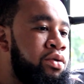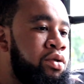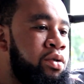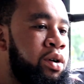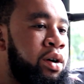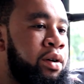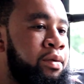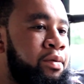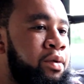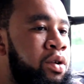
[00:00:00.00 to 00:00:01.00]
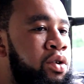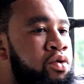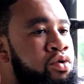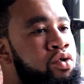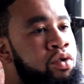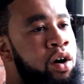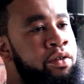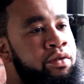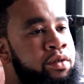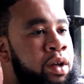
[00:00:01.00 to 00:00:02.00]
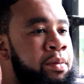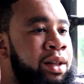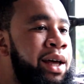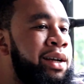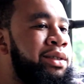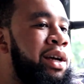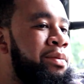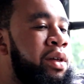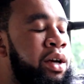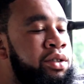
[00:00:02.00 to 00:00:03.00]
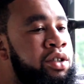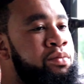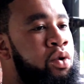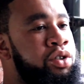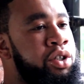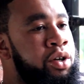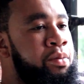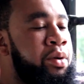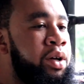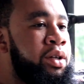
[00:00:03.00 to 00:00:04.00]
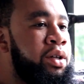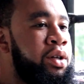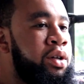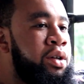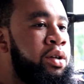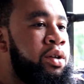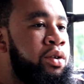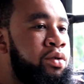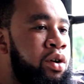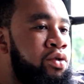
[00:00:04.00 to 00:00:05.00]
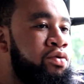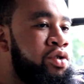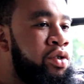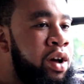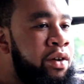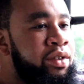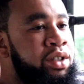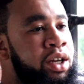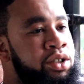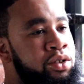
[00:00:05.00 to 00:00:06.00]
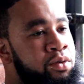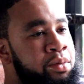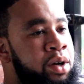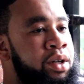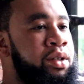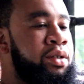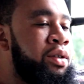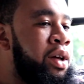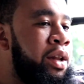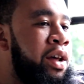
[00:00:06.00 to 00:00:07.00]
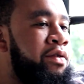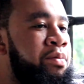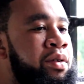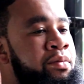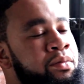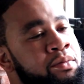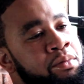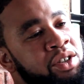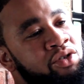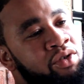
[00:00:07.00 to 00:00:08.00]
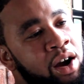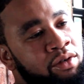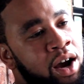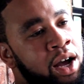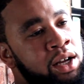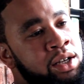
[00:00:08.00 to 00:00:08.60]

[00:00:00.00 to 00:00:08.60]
know, uh, real rough. I mean, Atlanta, same thing. It's just more chill, but you know, real confrontational. But you know, I never been Mr. Rah Rah.